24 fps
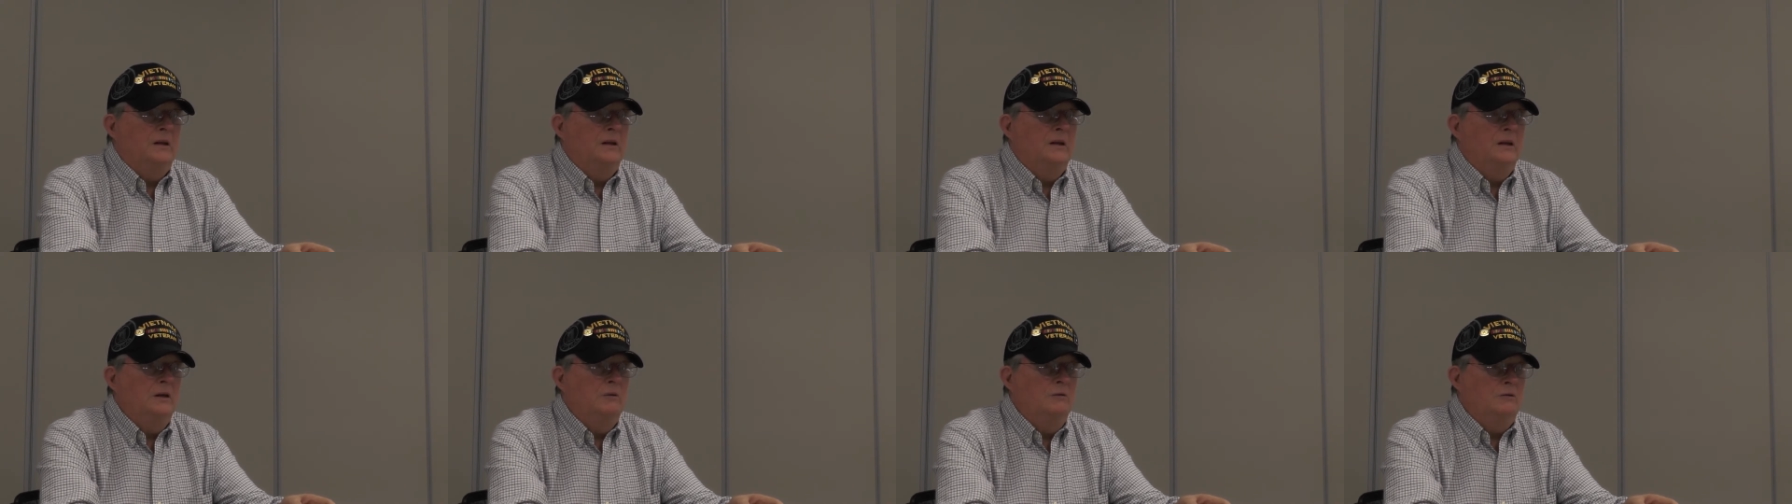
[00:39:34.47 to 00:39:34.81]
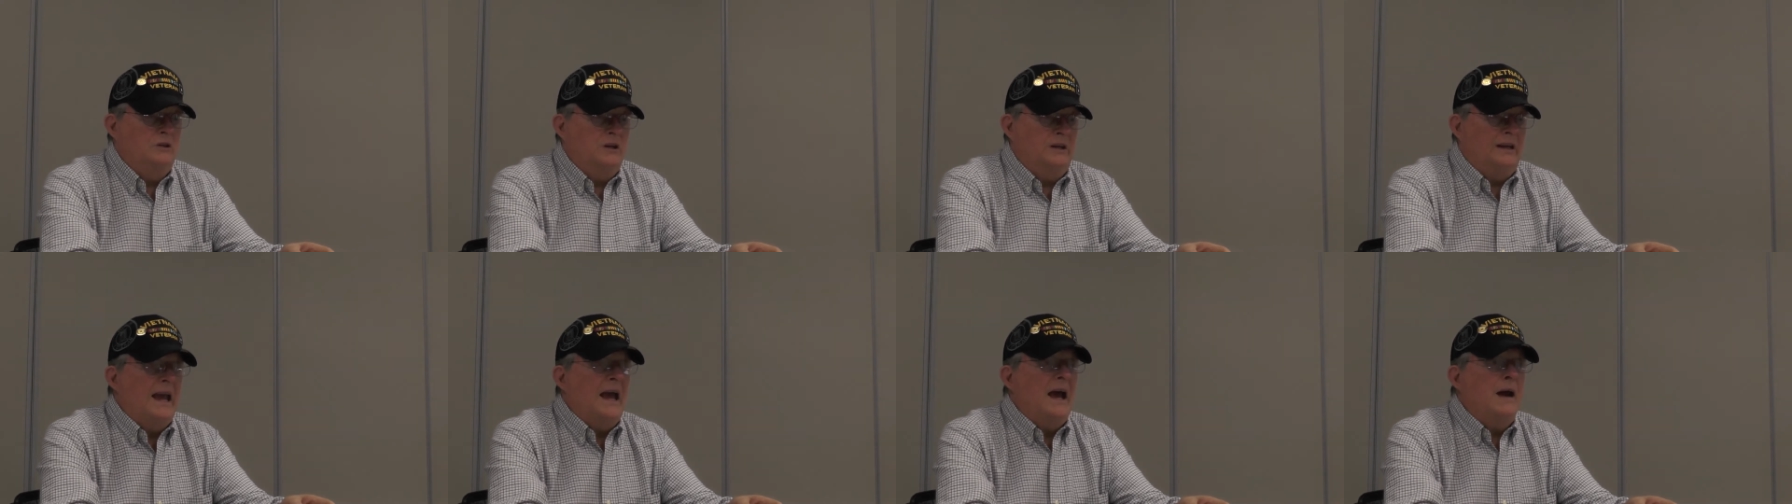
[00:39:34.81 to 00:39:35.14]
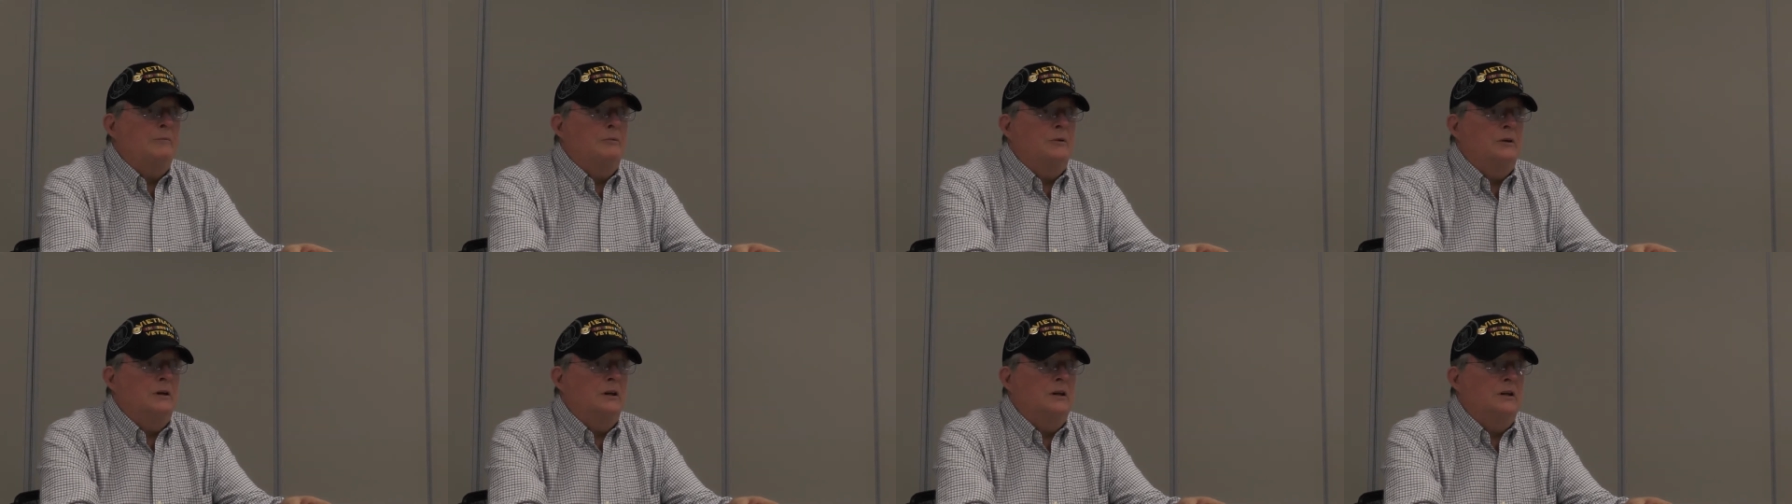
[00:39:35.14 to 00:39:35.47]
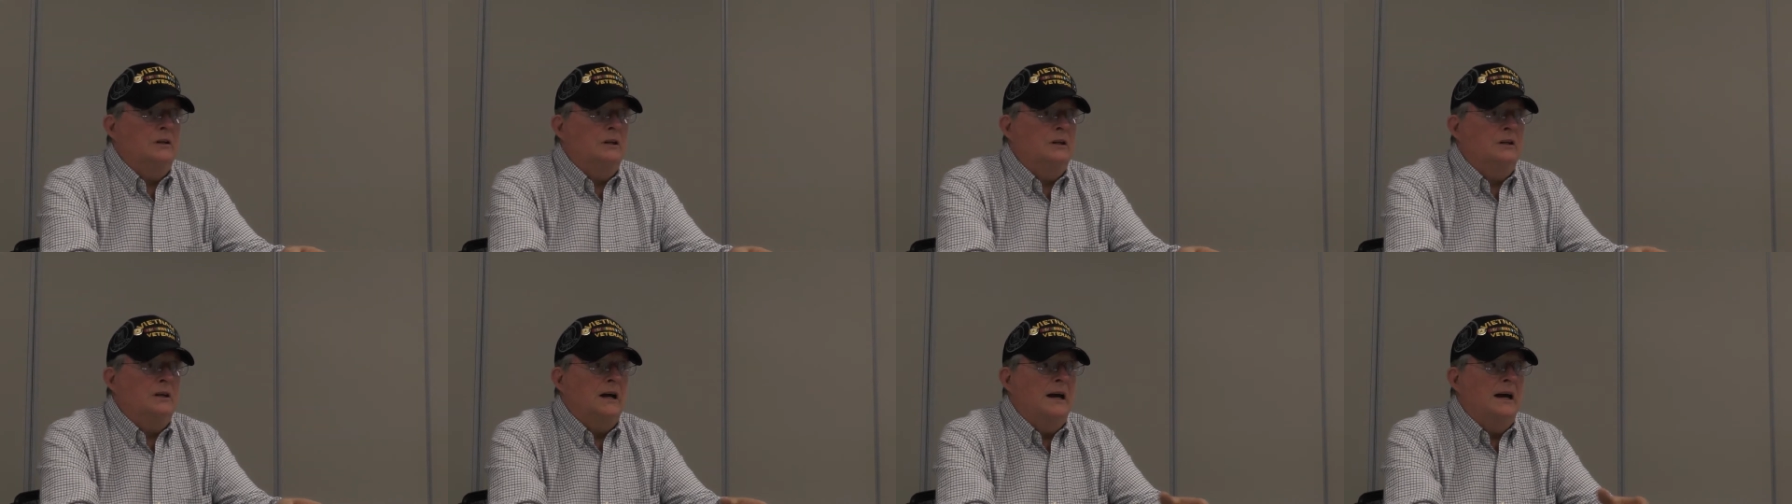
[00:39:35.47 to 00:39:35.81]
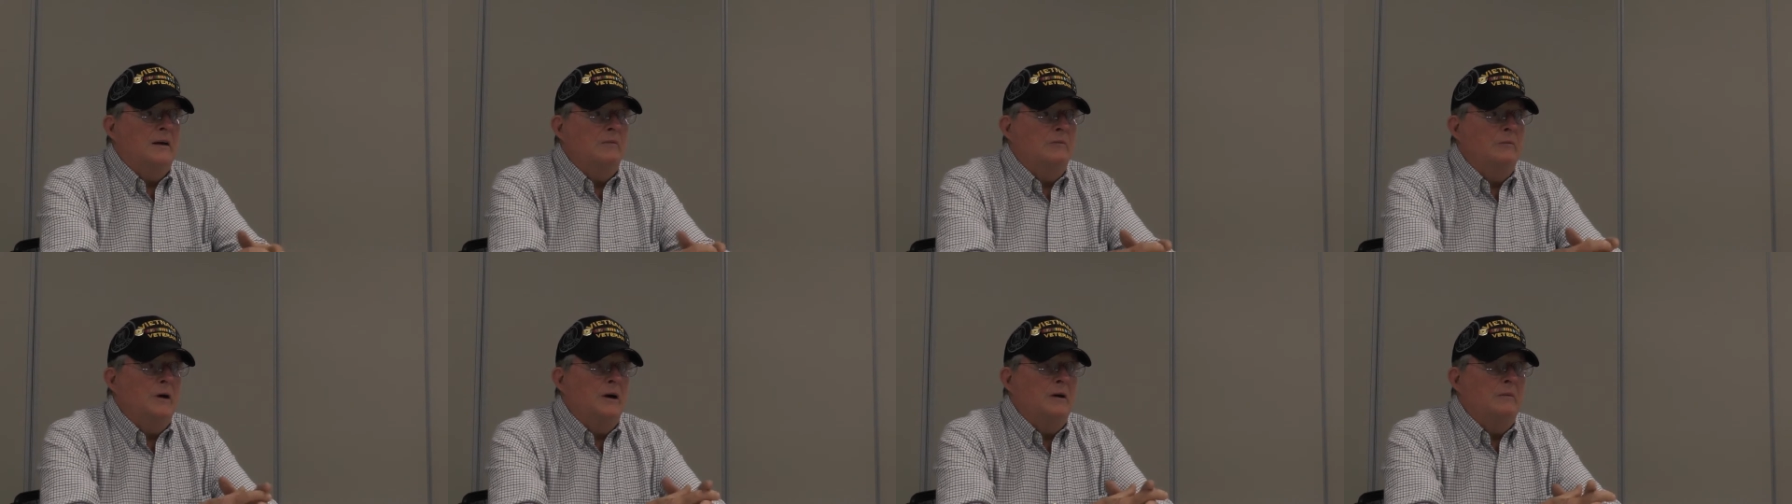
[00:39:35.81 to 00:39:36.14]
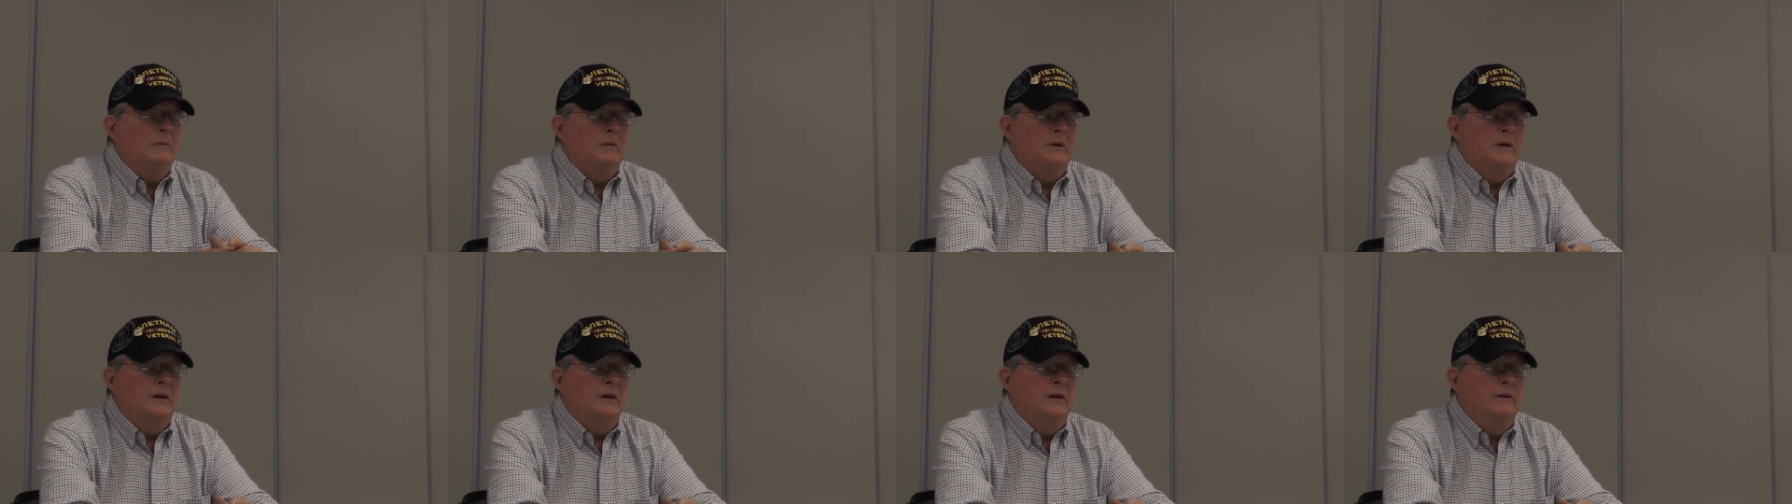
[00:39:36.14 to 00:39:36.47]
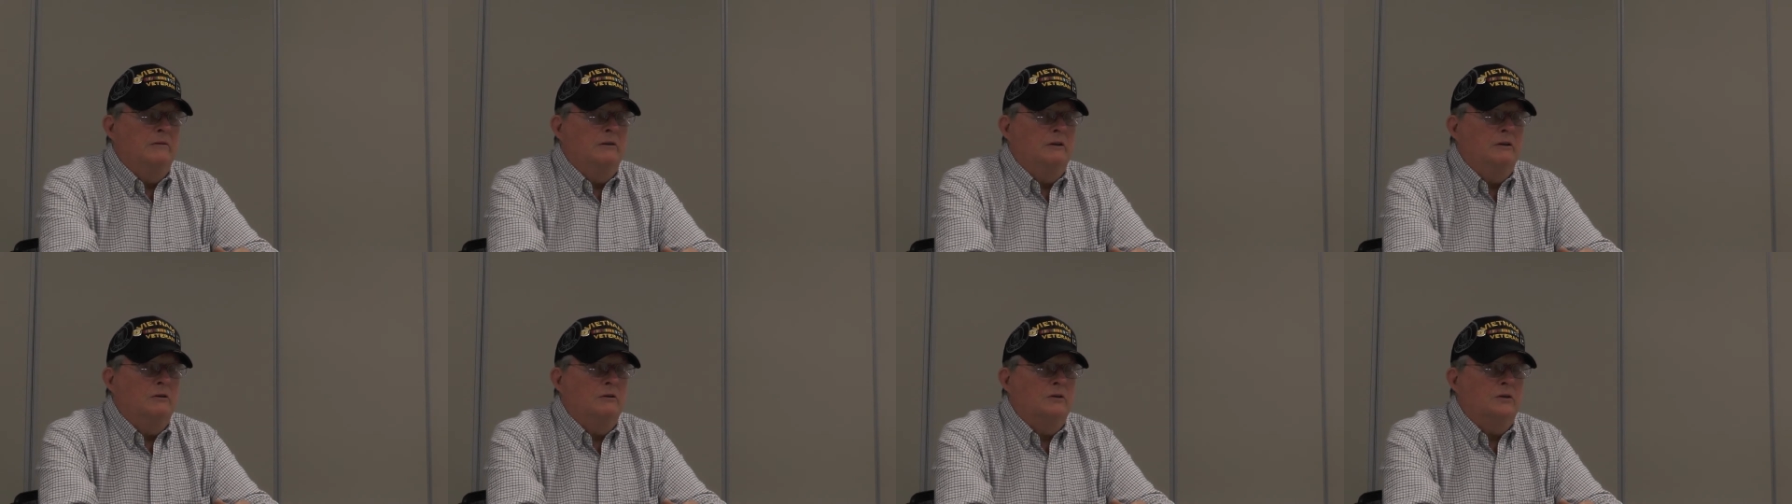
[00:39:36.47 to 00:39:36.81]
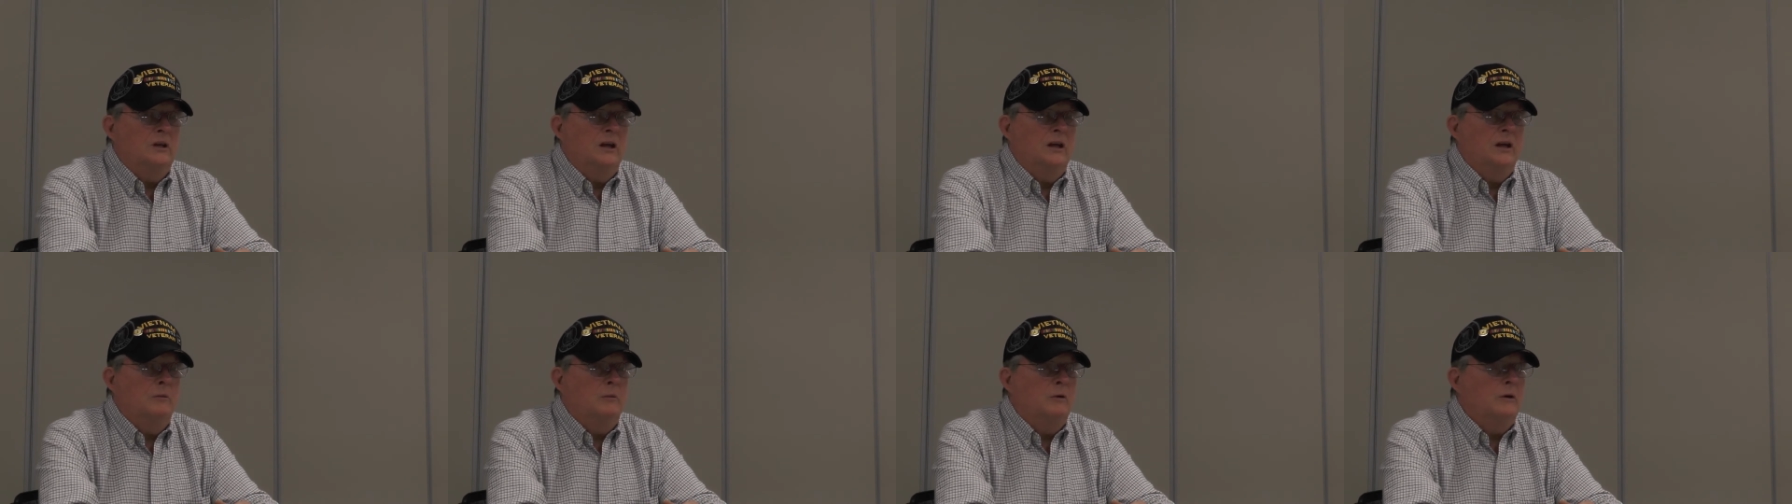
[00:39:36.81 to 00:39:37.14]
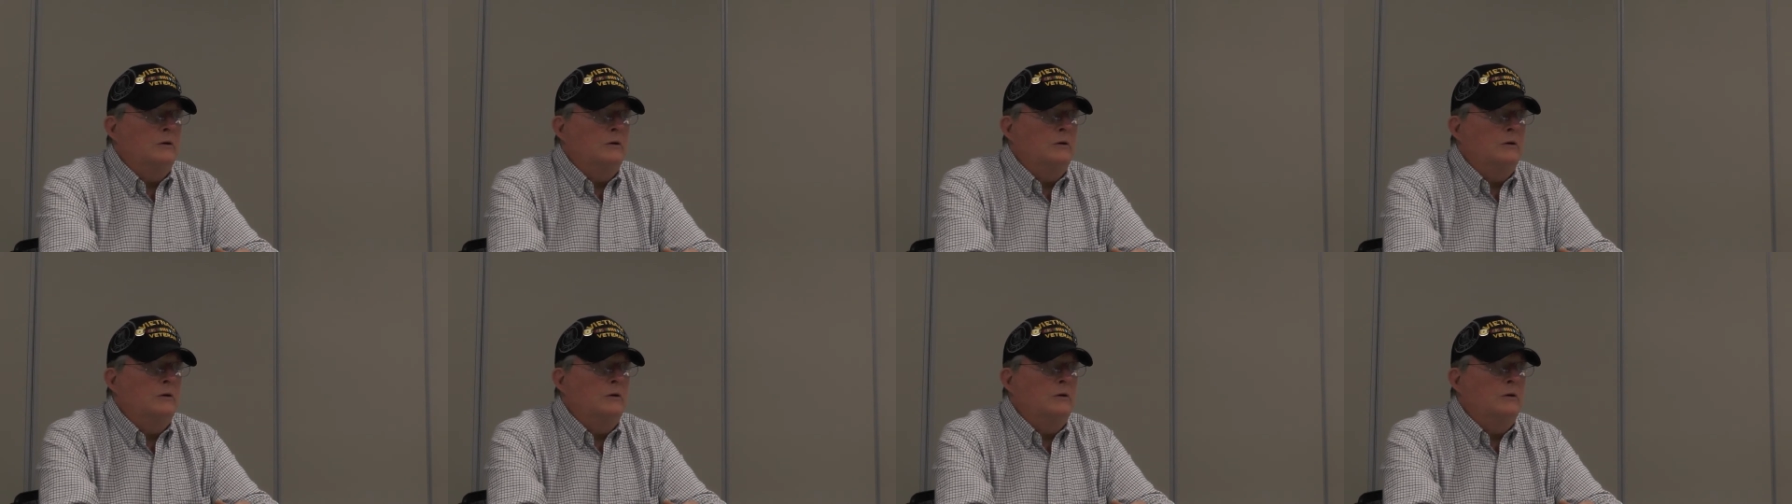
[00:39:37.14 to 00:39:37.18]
he was a captain at the time, might have been even a lieutenant,